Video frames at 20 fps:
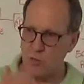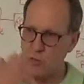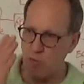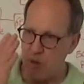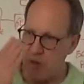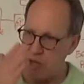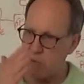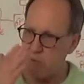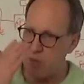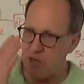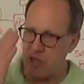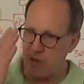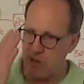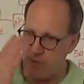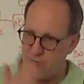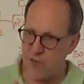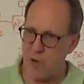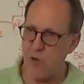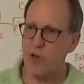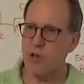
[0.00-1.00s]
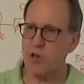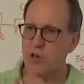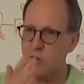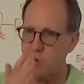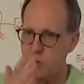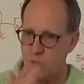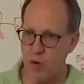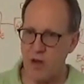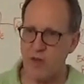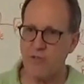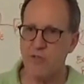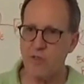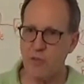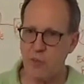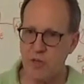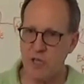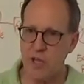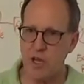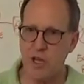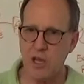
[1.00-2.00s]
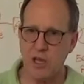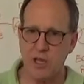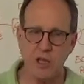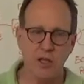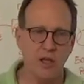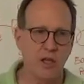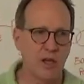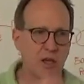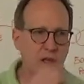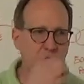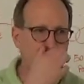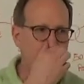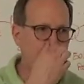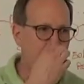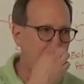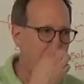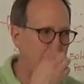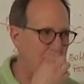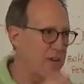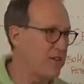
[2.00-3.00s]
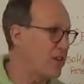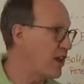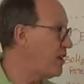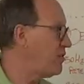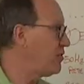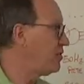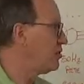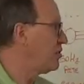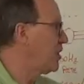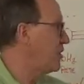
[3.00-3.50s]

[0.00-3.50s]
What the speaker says: make it very clear right from the beginning. And